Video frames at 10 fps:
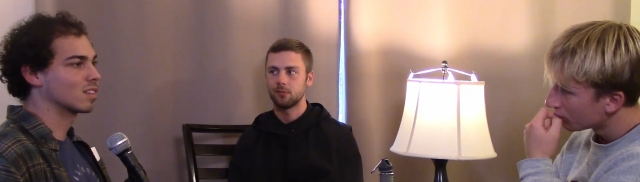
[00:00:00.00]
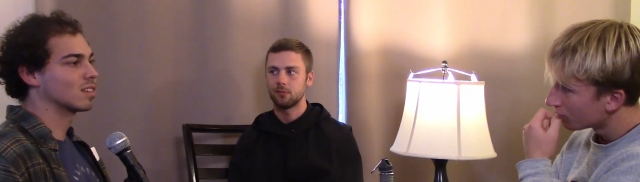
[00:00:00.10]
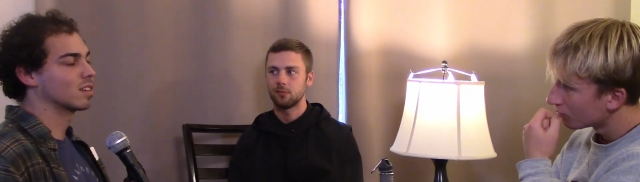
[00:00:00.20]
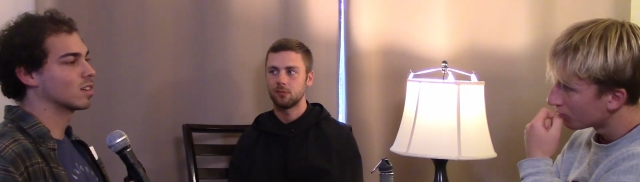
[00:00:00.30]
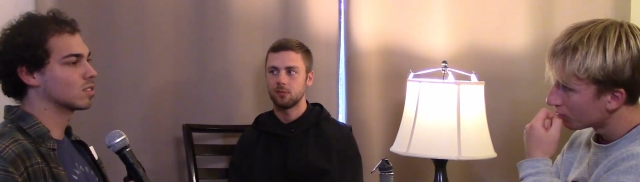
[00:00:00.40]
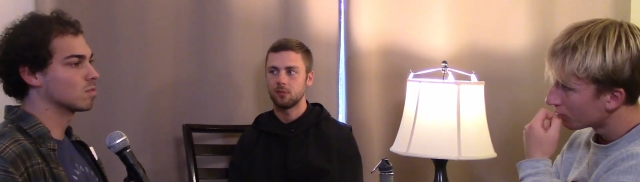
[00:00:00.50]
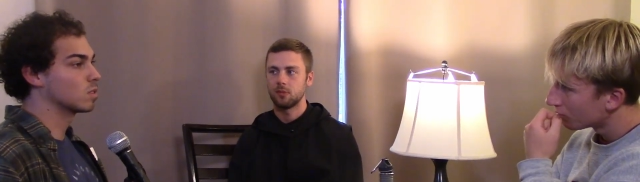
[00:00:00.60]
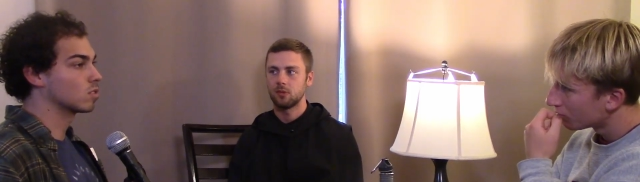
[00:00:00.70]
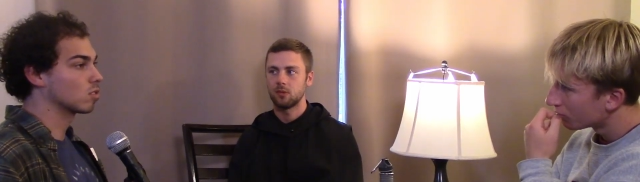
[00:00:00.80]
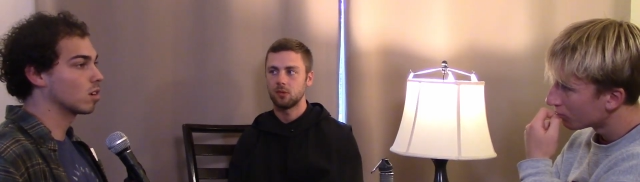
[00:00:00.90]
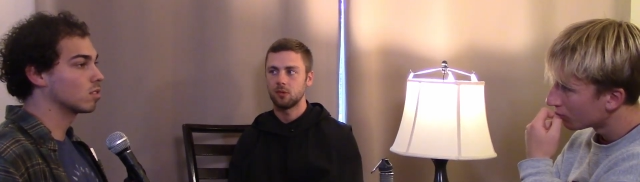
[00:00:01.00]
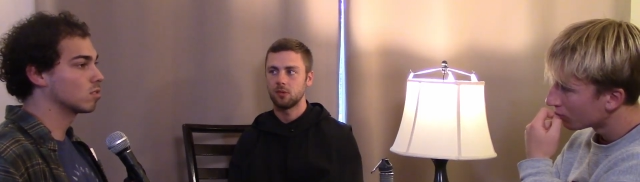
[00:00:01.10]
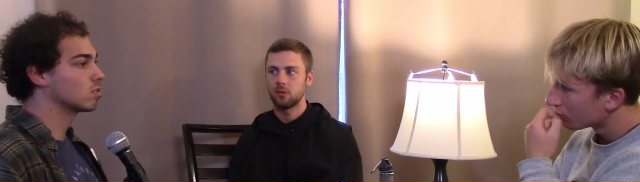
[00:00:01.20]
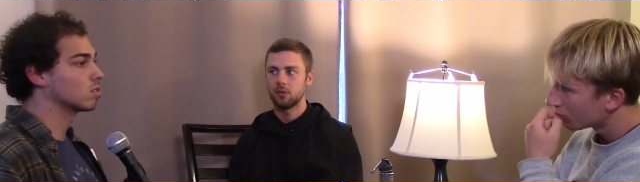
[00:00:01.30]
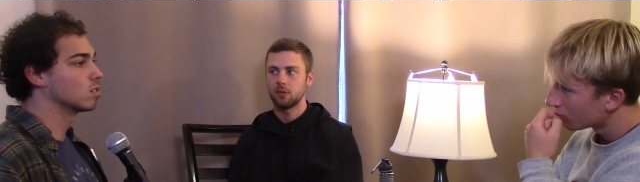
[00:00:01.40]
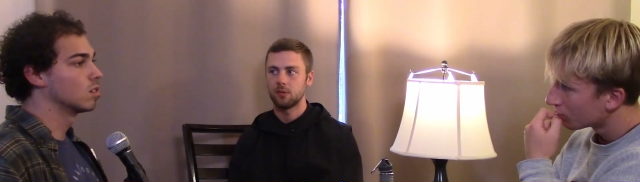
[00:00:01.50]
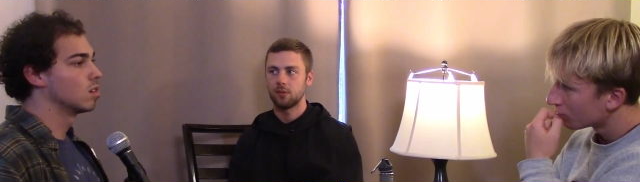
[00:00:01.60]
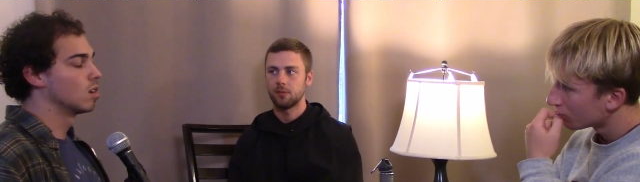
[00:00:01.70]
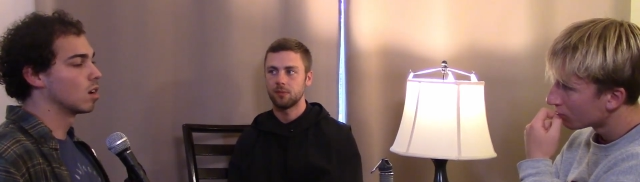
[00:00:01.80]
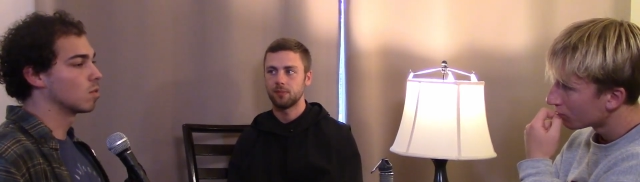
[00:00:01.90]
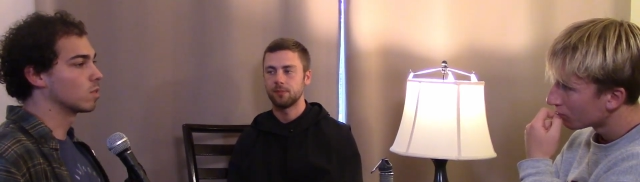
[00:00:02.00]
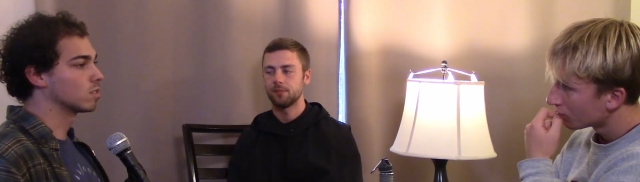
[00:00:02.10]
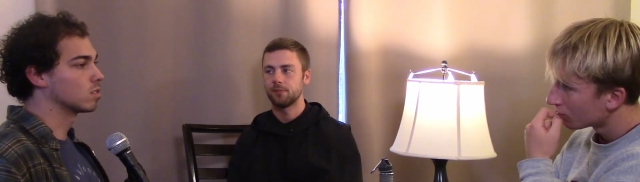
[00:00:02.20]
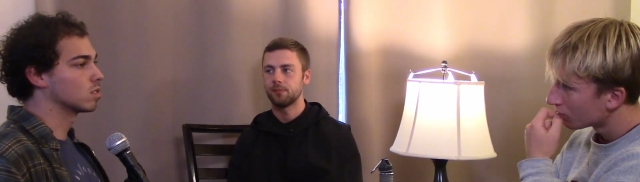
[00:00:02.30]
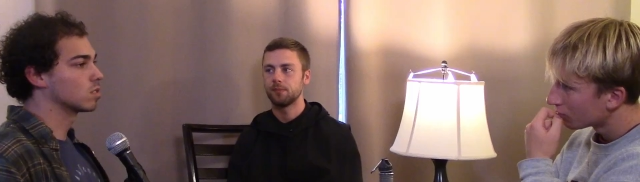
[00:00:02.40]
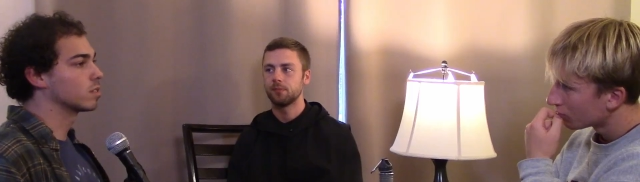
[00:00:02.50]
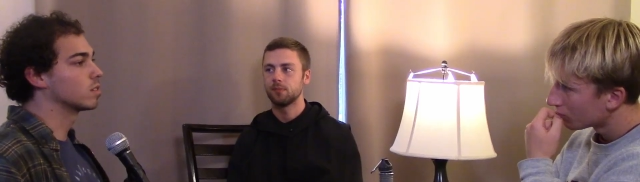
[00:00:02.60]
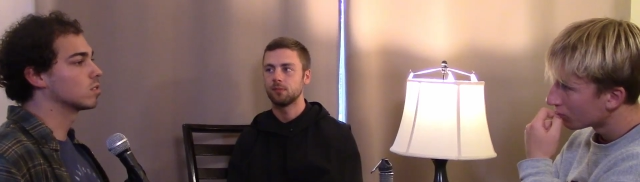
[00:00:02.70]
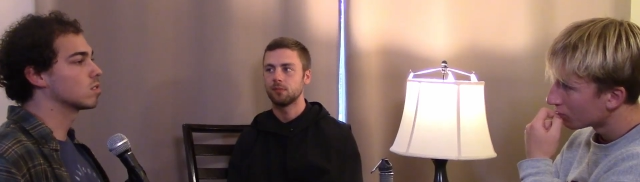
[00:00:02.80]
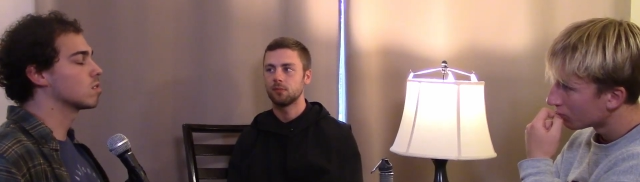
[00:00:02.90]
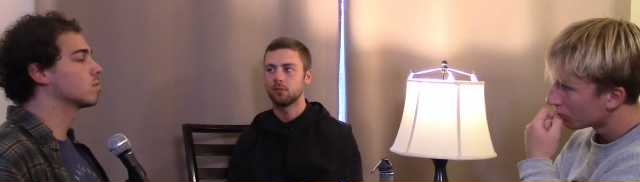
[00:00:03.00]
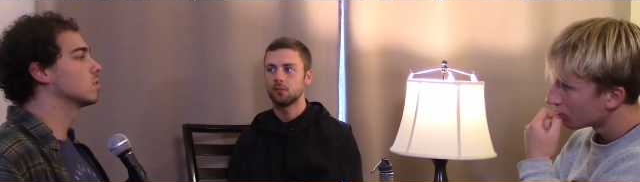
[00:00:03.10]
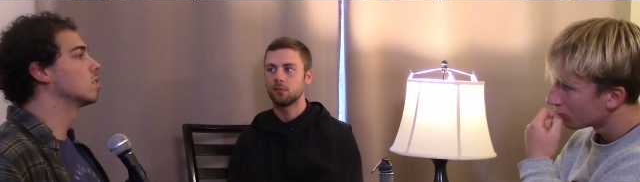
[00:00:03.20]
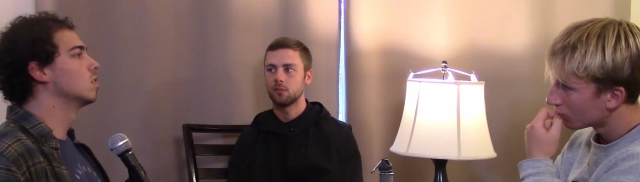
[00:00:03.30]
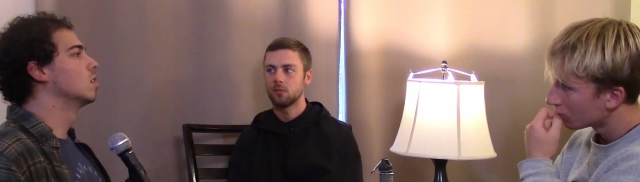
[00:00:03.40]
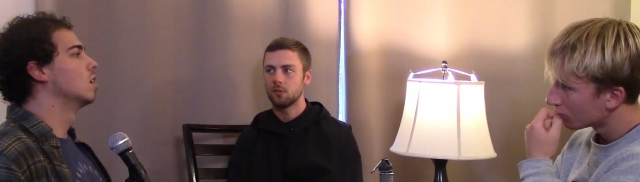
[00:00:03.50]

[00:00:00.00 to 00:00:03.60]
Speaker 1: and I guess it means a lot to the um, residents there and stuff. And